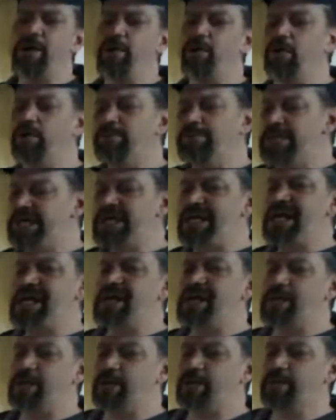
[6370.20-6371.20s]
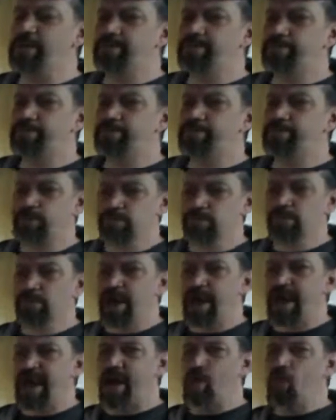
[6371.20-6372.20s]
Don and Mary will be here
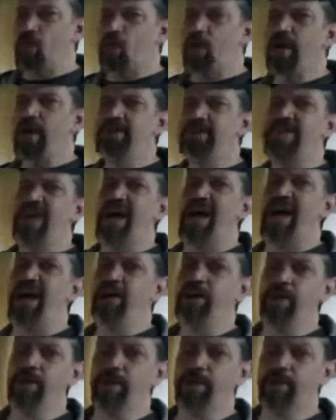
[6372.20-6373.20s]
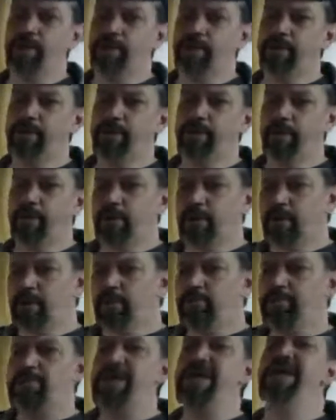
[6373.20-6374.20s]
at 1:10
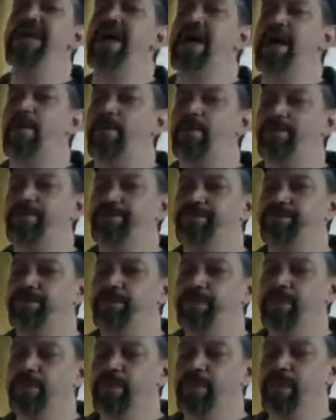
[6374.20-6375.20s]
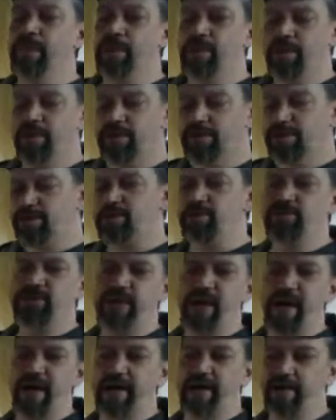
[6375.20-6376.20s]
p.m.
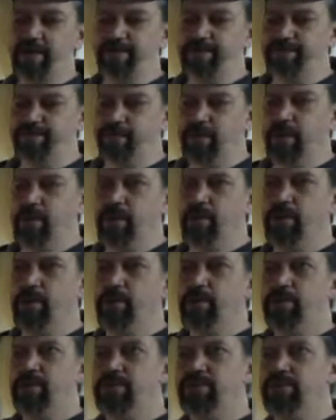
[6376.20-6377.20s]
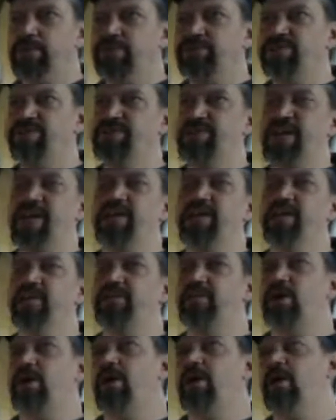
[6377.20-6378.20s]
Thursday, the
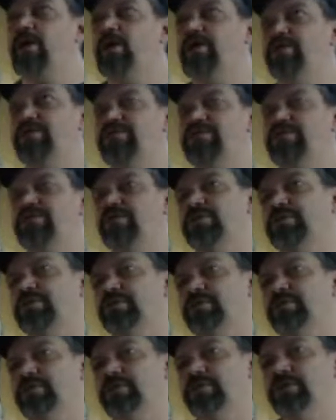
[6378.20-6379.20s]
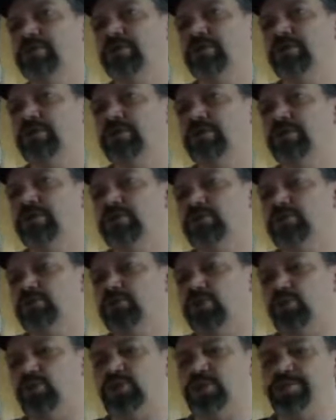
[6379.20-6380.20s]
2nd of
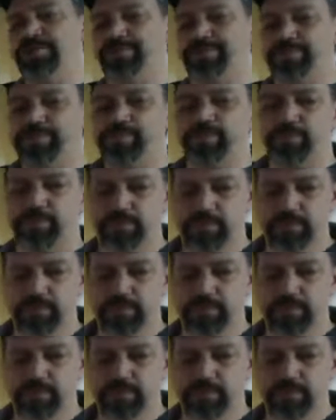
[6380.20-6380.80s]
June.